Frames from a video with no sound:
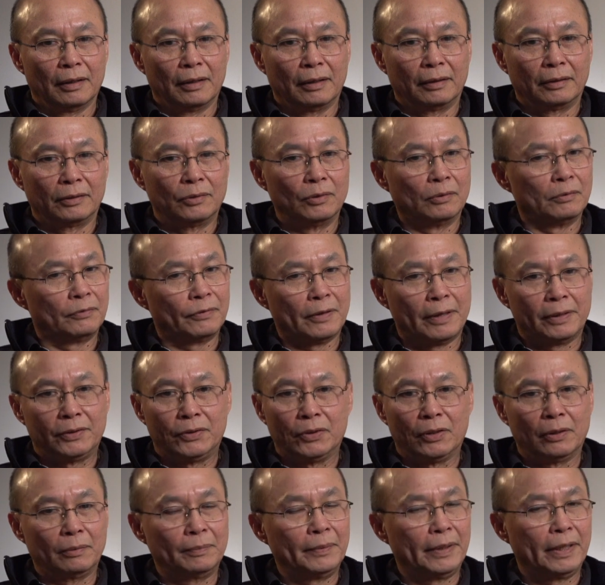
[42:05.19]
and couldn't find a
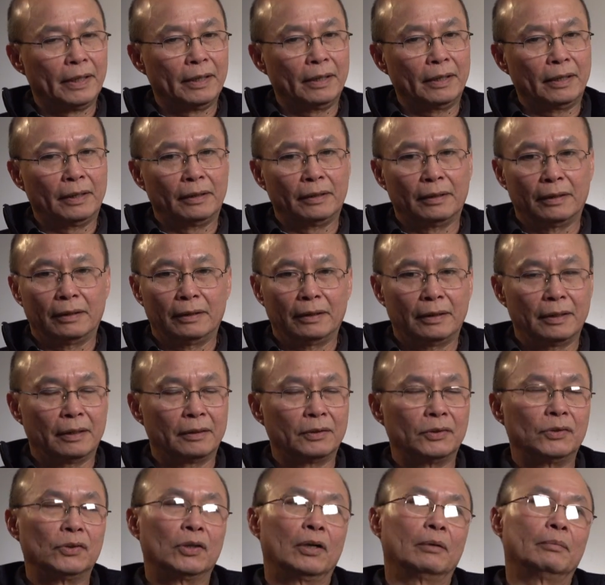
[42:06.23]
job here, and he got a
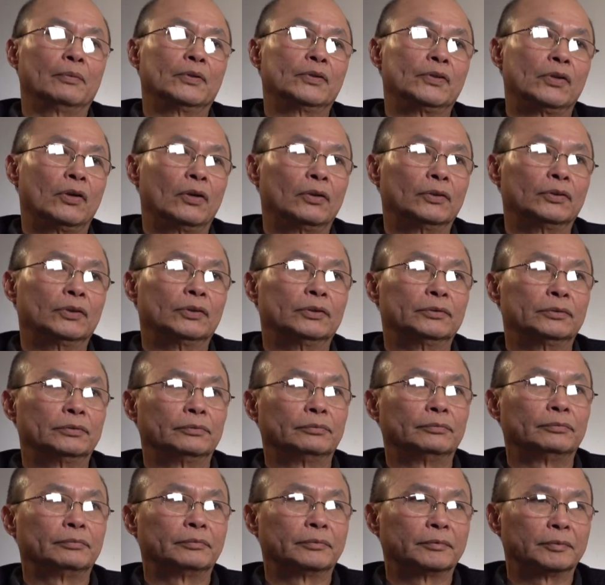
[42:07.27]
job in Toronto.
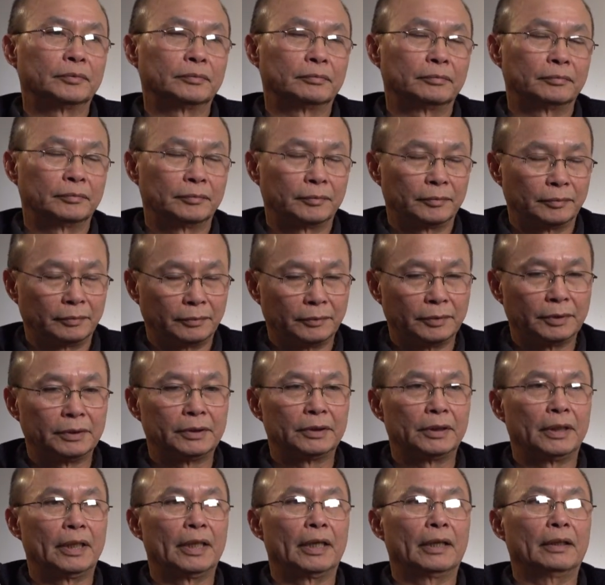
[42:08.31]

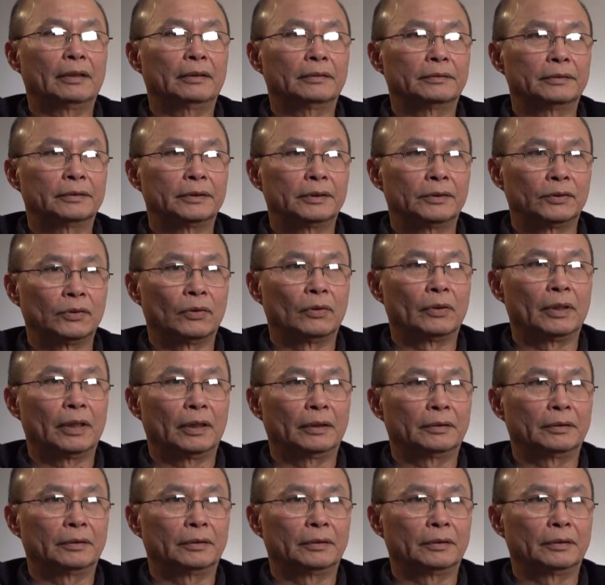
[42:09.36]
He's there. He's okay.